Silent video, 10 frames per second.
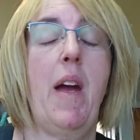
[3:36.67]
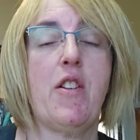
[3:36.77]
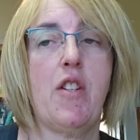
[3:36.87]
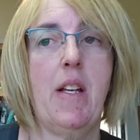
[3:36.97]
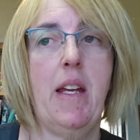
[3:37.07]

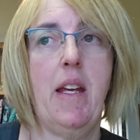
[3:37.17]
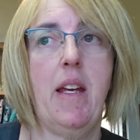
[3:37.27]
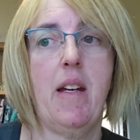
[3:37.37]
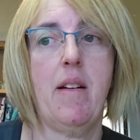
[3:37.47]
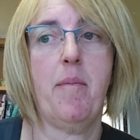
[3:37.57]

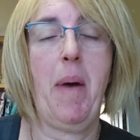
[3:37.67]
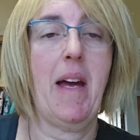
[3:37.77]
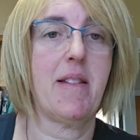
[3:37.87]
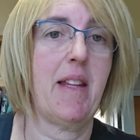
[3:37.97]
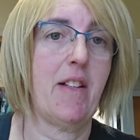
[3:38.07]
actually
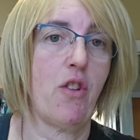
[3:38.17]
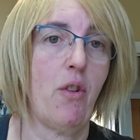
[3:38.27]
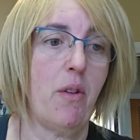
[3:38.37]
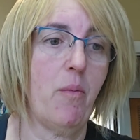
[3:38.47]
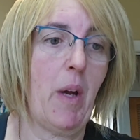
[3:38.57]
pass things
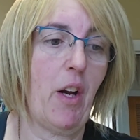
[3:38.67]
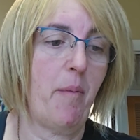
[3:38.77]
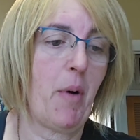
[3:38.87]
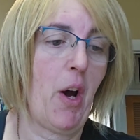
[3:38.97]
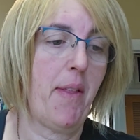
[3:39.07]
on when I
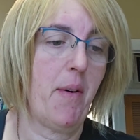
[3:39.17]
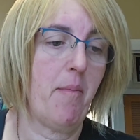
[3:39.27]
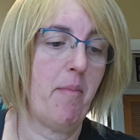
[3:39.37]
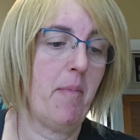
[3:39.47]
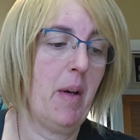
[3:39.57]
buy
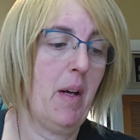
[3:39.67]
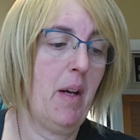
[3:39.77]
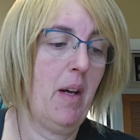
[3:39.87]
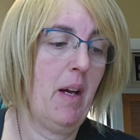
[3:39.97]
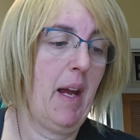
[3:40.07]
them,
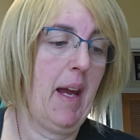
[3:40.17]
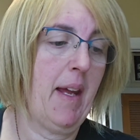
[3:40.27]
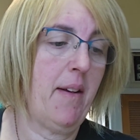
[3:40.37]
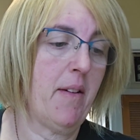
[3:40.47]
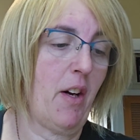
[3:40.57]

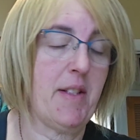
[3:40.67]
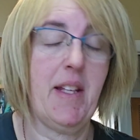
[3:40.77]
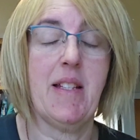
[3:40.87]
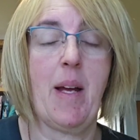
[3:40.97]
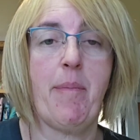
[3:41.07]
and I
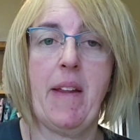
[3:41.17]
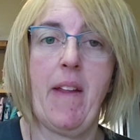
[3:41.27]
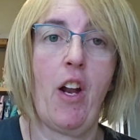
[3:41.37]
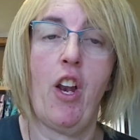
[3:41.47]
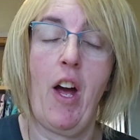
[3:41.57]
see something
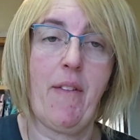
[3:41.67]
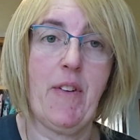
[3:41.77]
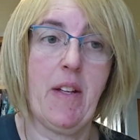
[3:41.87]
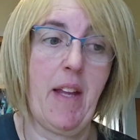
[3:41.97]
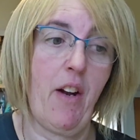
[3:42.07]
that I like
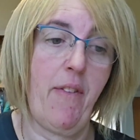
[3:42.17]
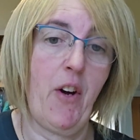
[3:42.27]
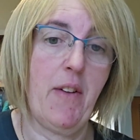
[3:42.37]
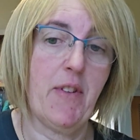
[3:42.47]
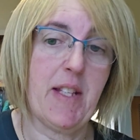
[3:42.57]
that I
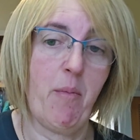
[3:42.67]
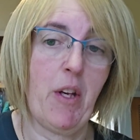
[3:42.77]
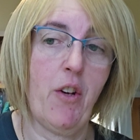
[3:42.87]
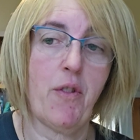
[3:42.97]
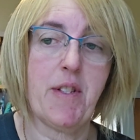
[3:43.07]
find for
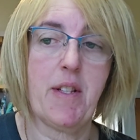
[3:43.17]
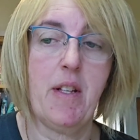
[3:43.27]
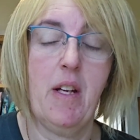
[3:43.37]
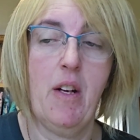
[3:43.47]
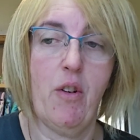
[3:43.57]
someone else,
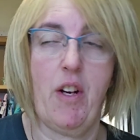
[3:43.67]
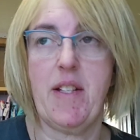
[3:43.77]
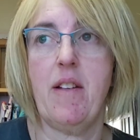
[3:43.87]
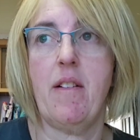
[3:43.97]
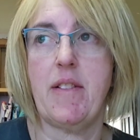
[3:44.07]
or
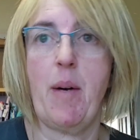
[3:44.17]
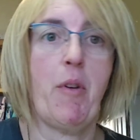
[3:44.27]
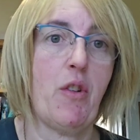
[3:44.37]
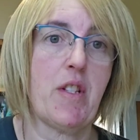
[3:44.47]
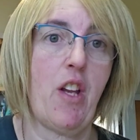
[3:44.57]

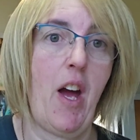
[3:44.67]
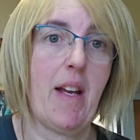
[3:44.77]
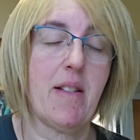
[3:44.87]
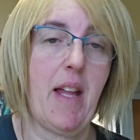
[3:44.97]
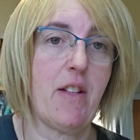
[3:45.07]
someone else
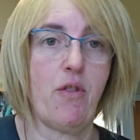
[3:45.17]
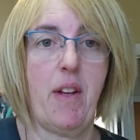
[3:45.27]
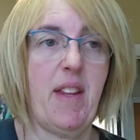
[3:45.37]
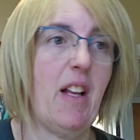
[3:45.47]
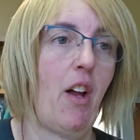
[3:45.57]
likes that sort
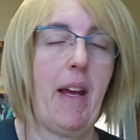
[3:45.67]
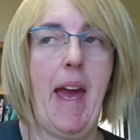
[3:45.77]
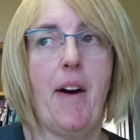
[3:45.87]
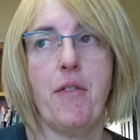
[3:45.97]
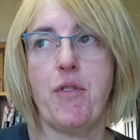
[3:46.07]
of thing, like
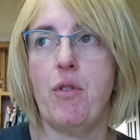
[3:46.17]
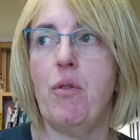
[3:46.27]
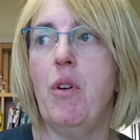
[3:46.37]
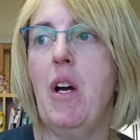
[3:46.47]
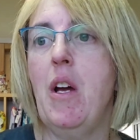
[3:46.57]
owls
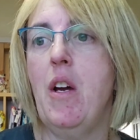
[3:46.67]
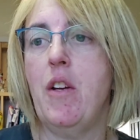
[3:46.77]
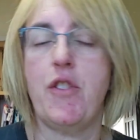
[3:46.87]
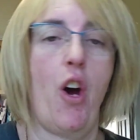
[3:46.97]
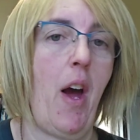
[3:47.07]
or
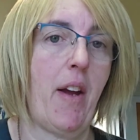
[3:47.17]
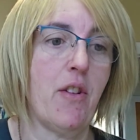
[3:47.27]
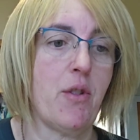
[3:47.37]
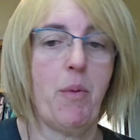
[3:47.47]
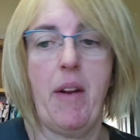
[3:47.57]

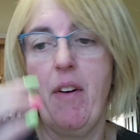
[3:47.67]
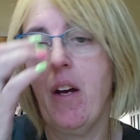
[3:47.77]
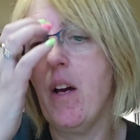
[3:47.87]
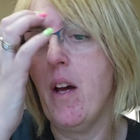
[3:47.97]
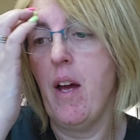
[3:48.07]
tigers or whatever,
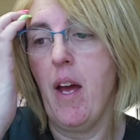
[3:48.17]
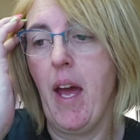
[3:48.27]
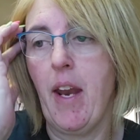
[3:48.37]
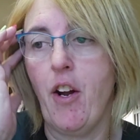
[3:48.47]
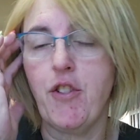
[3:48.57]

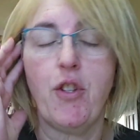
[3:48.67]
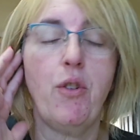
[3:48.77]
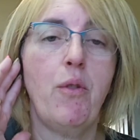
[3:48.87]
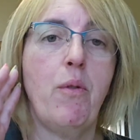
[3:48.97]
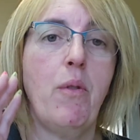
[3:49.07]
and I
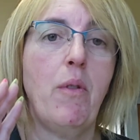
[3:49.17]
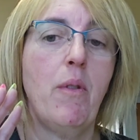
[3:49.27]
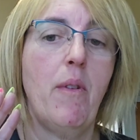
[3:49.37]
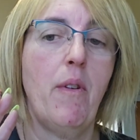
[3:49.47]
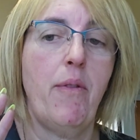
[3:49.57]
do
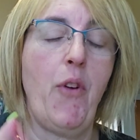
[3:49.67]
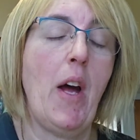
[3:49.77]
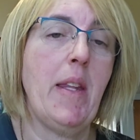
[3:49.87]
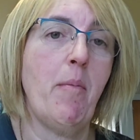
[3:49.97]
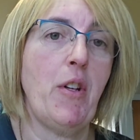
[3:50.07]

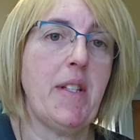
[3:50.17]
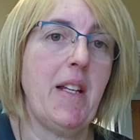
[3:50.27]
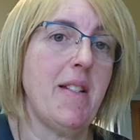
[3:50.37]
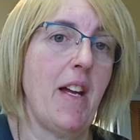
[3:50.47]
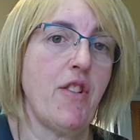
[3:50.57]
find them on
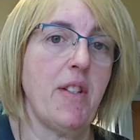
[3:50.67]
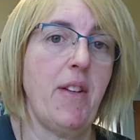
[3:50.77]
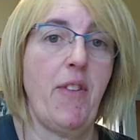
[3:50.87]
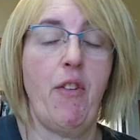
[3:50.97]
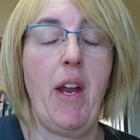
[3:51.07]
D-stashes.
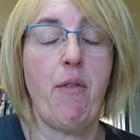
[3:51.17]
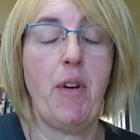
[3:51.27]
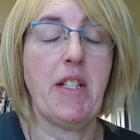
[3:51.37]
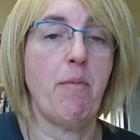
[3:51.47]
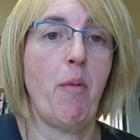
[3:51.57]
If they're at a
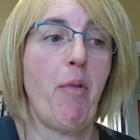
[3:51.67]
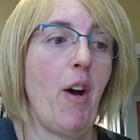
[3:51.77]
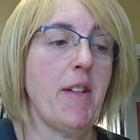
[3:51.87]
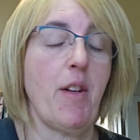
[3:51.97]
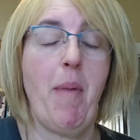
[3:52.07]
reasonable
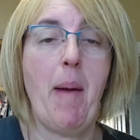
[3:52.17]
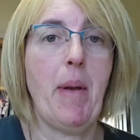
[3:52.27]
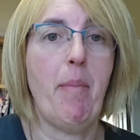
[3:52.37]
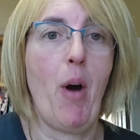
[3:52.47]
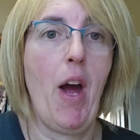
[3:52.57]
price, I'm happy
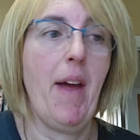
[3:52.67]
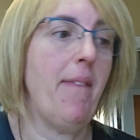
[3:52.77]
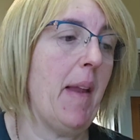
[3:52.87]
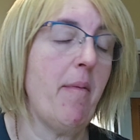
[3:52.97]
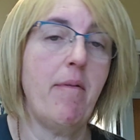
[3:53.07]
to buy it
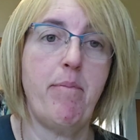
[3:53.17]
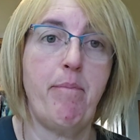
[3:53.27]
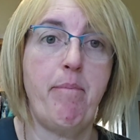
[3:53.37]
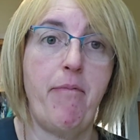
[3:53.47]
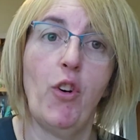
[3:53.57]
and then
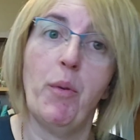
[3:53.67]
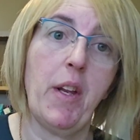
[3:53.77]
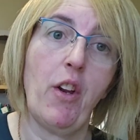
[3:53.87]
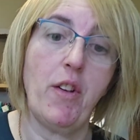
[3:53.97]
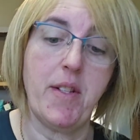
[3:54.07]
forward
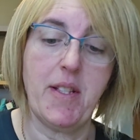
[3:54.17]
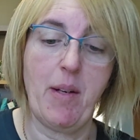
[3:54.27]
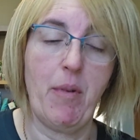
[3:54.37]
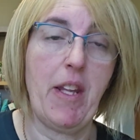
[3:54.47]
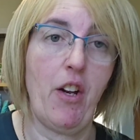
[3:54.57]
it on to
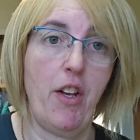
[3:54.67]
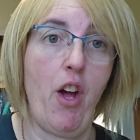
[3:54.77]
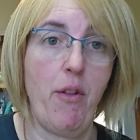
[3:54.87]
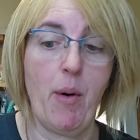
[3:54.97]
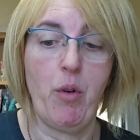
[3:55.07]
someone that I
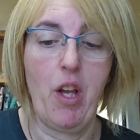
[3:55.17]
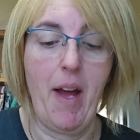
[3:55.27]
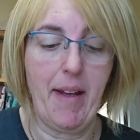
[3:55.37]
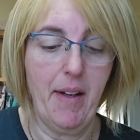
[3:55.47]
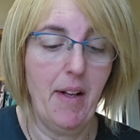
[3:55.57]
know that will
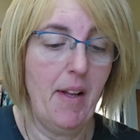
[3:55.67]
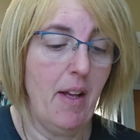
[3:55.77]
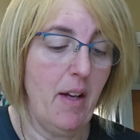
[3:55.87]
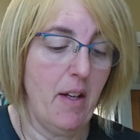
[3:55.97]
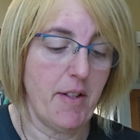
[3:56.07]
like it.
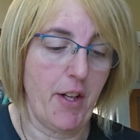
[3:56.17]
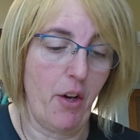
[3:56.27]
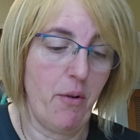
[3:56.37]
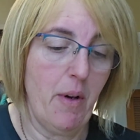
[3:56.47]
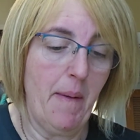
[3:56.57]

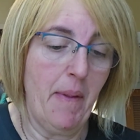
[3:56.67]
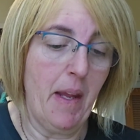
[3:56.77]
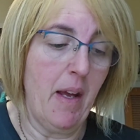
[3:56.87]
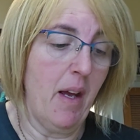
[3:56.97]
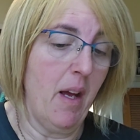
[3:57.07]
So
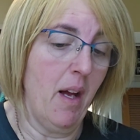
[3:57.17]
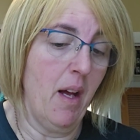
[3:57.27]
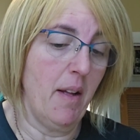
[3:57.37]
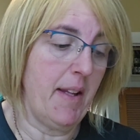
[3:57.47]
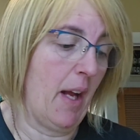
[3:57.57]

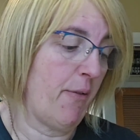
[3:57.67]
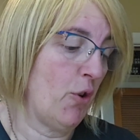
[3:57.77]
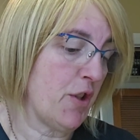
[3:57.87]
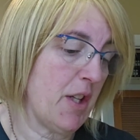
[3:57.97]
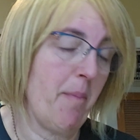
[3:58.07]
the
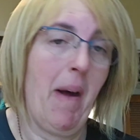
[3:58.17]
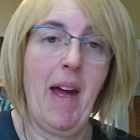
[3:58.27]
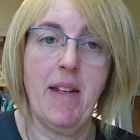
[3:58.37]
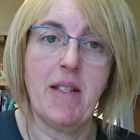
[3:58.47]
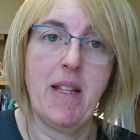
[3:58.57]
unfortunate
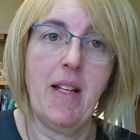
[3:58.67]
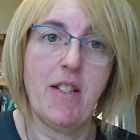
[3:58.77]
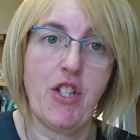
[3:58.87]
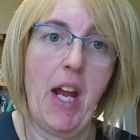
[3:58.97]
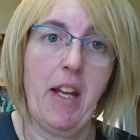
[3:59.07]
part is
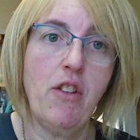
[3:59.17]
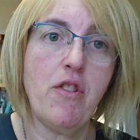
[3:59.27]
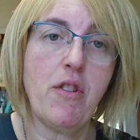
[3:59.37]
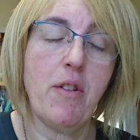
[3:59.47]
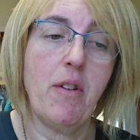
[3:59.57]
things
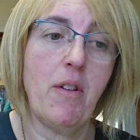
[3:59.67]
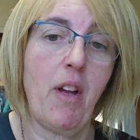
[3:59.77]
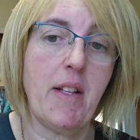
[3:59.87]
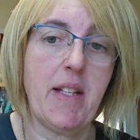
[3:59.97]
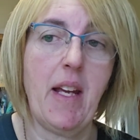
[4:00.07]
change,
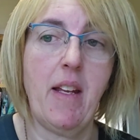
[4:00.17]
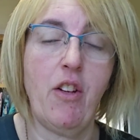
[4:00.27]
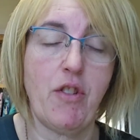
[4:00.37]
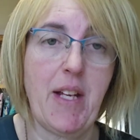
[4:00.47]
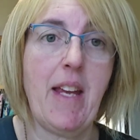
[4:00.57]
like
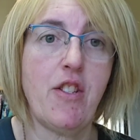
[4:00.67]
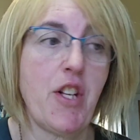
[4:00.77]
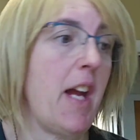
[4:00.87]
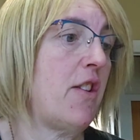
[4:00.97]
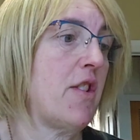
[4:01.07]
your taste
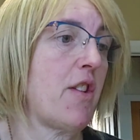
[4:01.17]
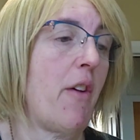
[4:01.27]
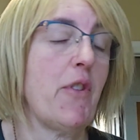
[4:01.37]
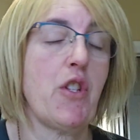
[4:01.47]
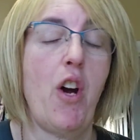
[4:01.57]
changes
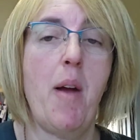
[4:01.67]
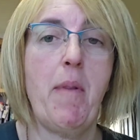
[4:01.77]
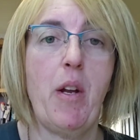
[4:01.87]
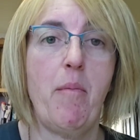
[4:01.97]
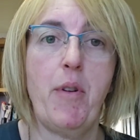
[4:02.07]
over time,
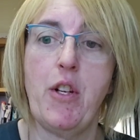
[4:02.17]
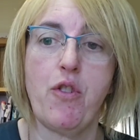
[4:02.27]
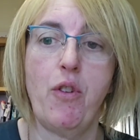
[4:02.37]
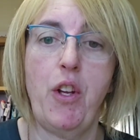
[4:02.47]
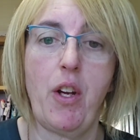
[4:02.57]
and I'm pretty
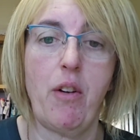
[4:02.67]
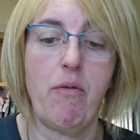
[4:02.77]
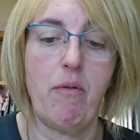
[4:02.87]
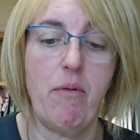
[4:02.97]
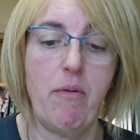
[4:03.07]
sure you can